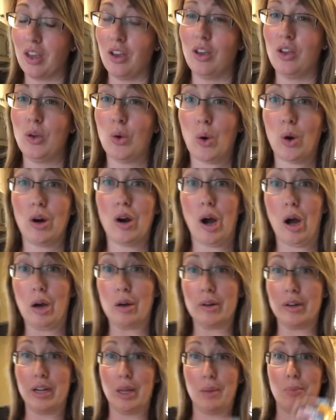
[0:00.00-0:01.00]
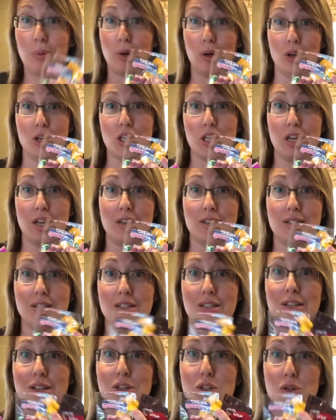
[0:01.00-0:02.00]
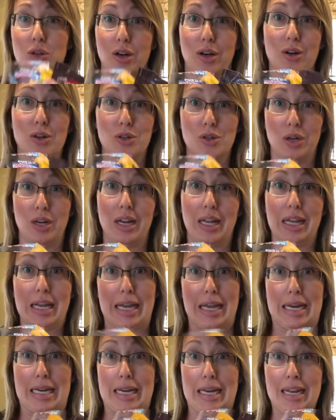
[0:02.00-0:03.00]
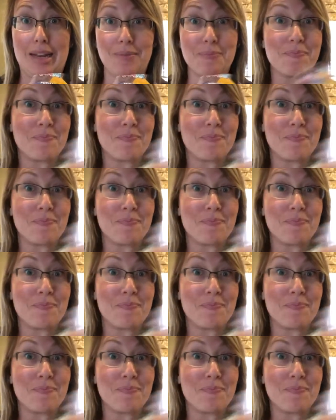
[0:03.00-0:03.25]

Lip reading: your already purchased trick-or-treating candy.